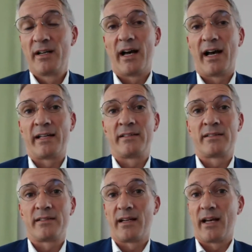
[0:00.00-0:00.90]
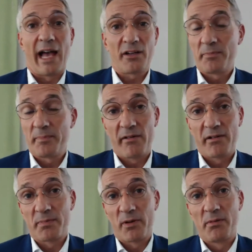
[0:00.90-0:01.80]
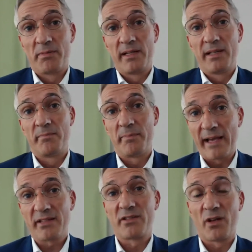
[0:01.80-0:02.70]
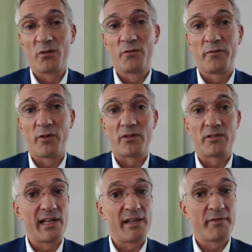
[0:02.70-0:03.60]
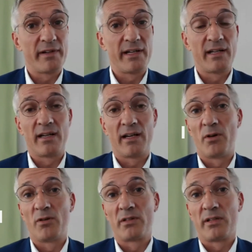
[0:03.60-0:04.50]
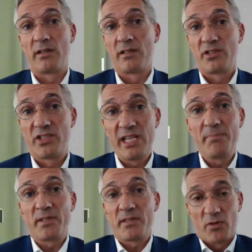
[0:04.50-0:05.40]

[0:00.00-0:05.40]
and ACWA Power is probably best known for delivering among the cheapest,